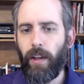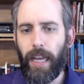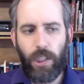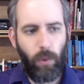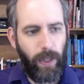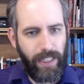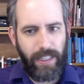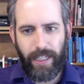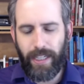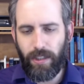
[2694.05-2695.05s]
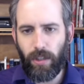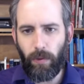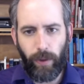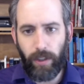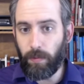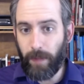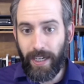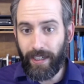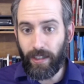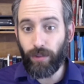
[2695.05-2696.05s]
And so what this
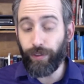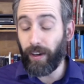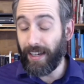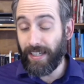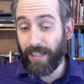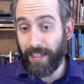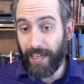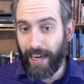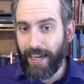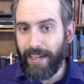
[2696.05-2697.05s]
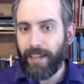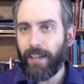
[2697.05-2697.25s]
means for us today,